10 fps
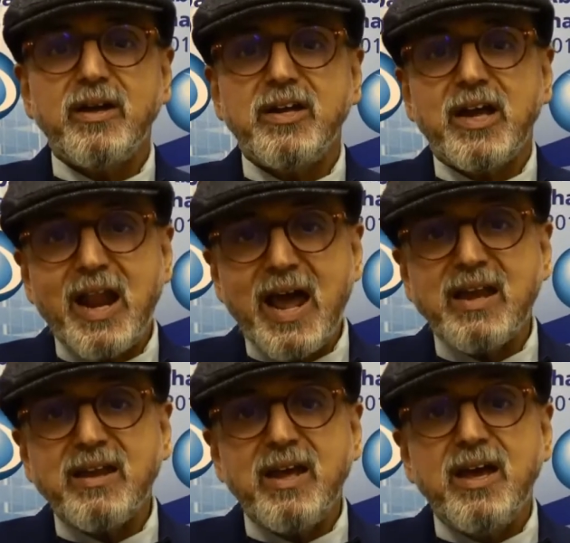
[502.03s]

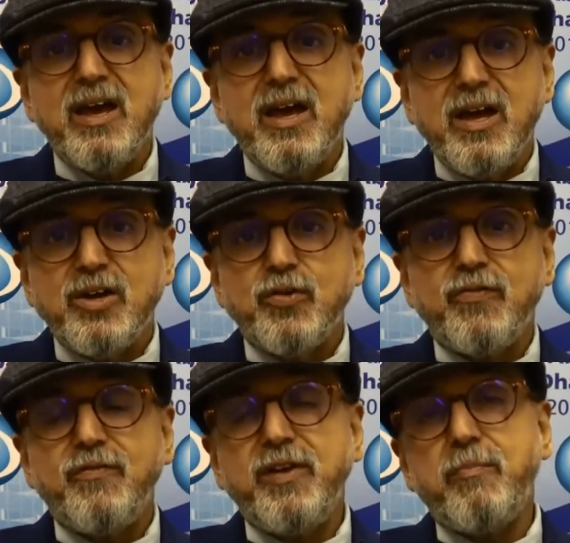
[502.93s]
declined to
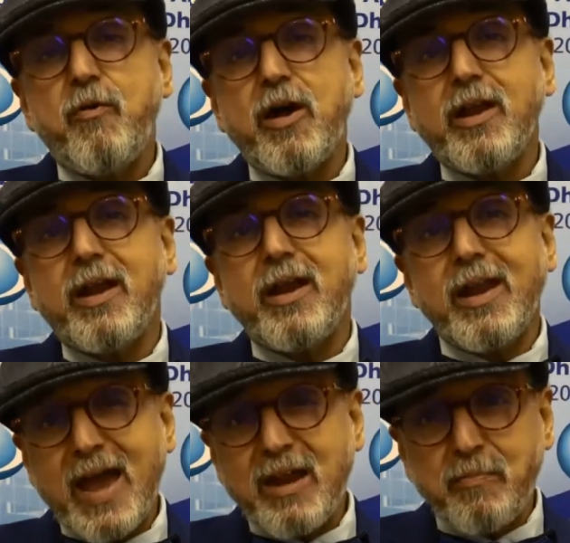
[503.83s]

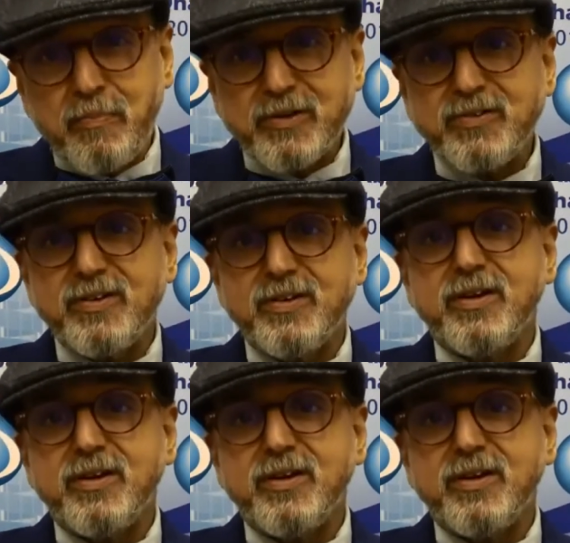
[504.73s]
50.9%